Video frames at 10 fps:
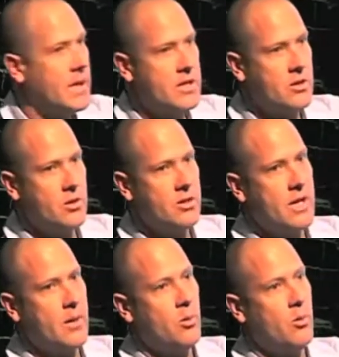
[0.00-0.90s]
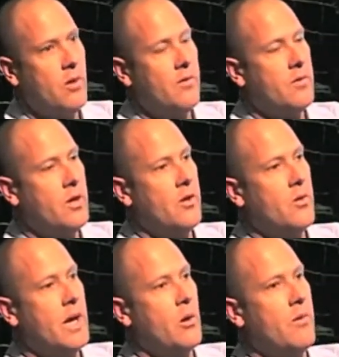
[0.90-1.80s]
Here's a good example of
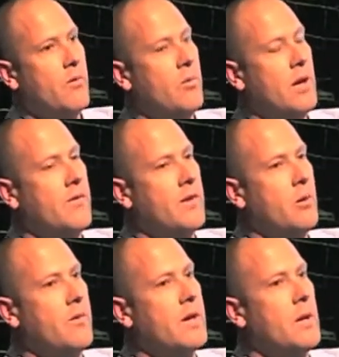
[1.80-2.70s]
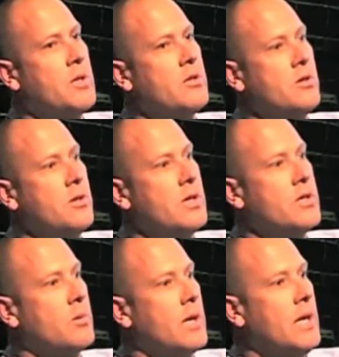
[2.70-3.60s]
how far we've come in 2 years,
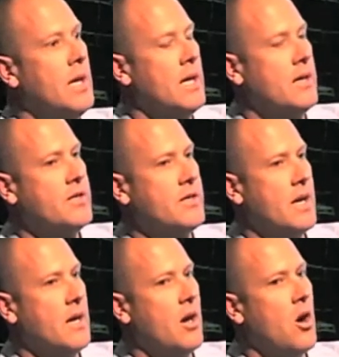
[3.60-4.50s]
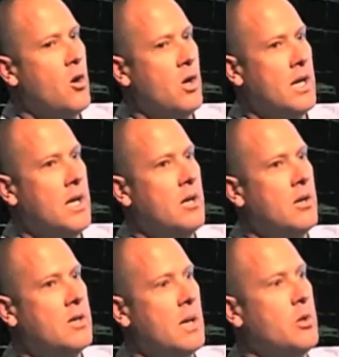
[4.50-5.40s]
where this is our only
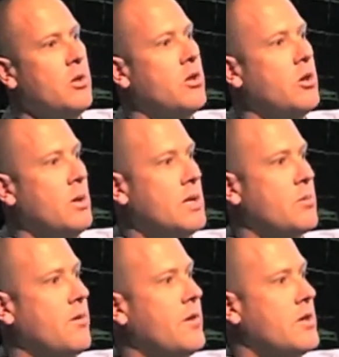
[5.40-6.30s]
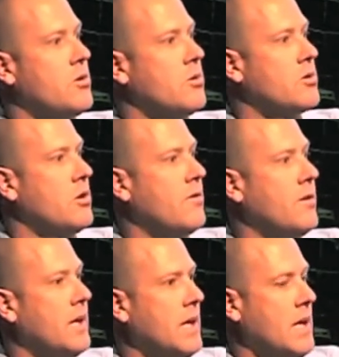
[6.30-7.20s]
WQS professional surfer,
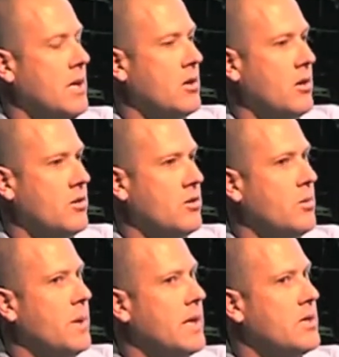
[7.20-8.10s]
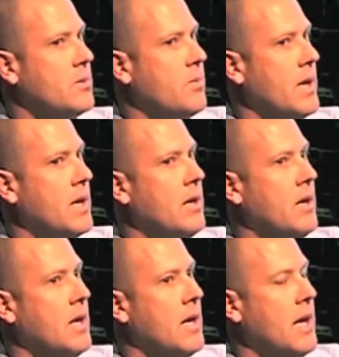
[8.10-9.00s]
got a 2-page spread.
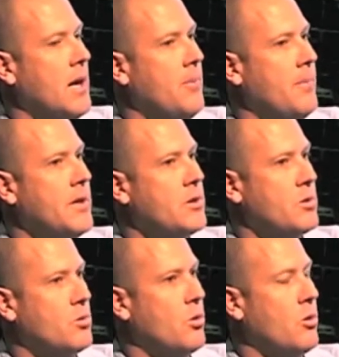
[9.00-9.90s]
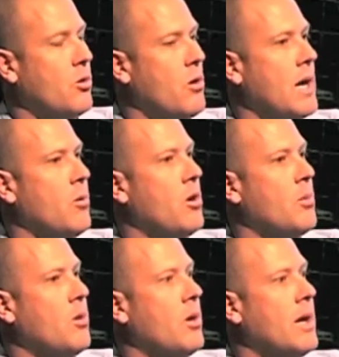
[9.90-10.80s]
This was great work
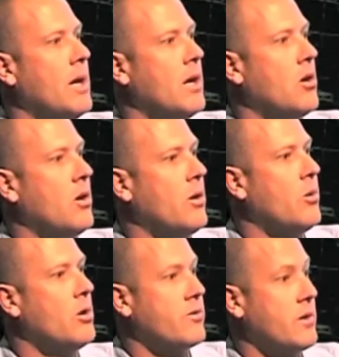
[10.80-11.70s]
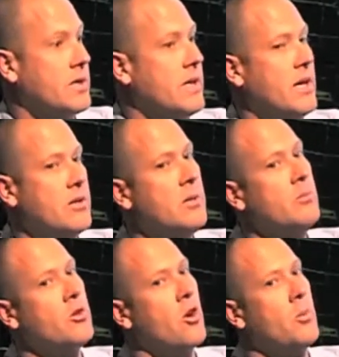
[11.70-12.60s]
by a guy that works for us now, Tim
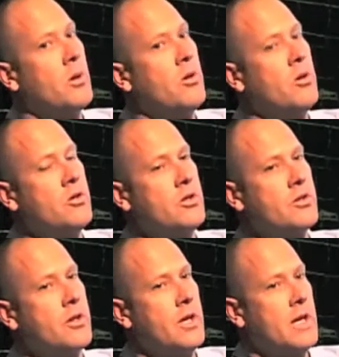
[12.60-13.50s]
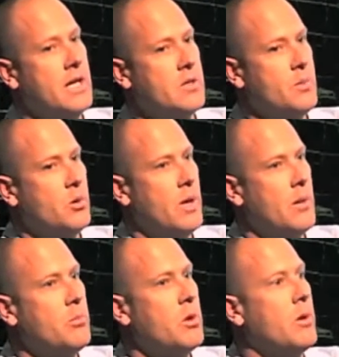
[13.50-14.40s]
Doman, who just has built and
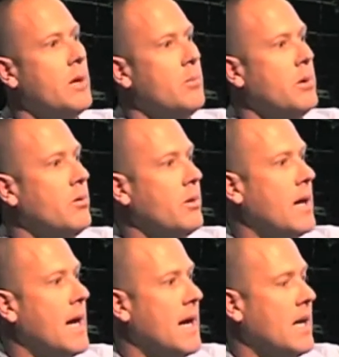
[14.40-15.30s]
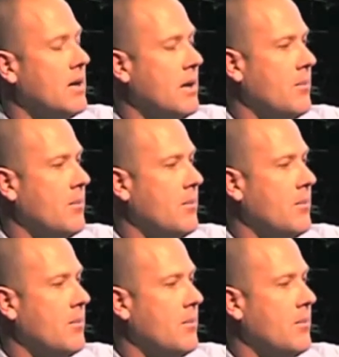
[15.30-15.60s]
built and built and